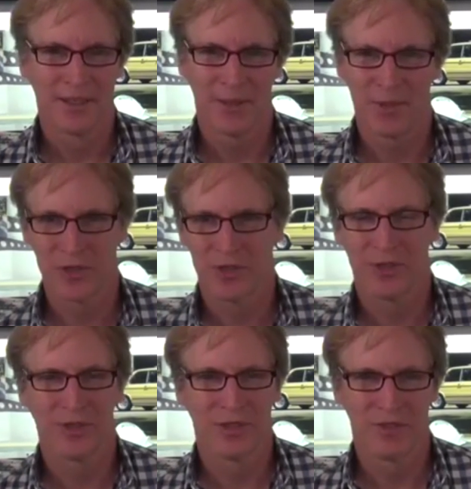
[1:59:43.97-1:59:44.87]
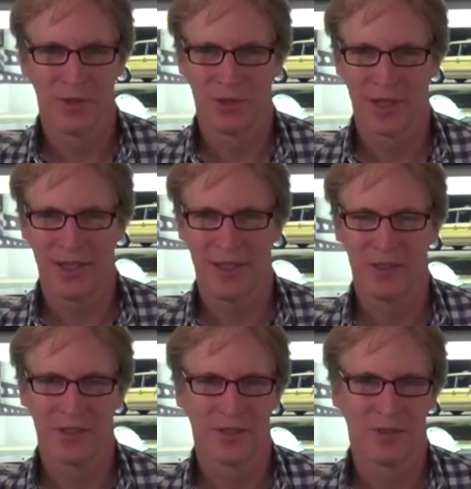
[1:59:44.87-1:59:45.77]
temperature, the fuel
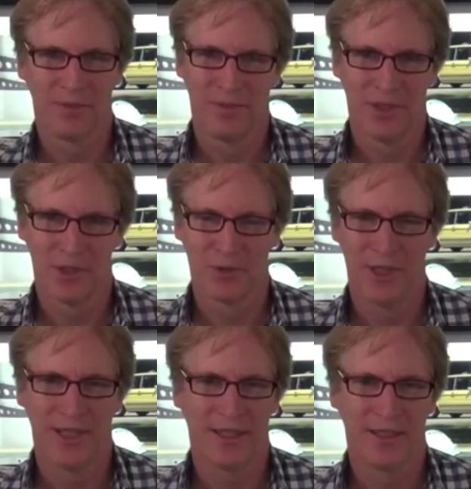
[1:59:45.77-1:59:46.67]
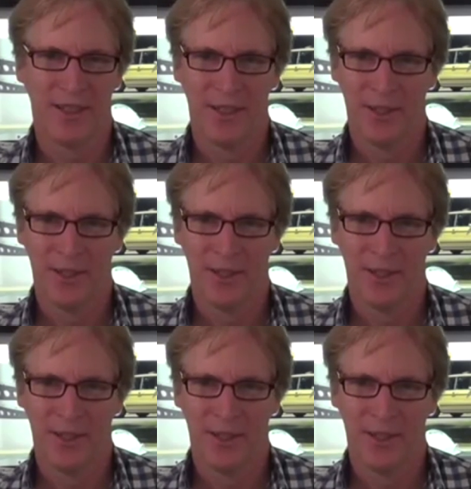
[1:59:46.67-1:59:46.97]
gauge, the digital readout.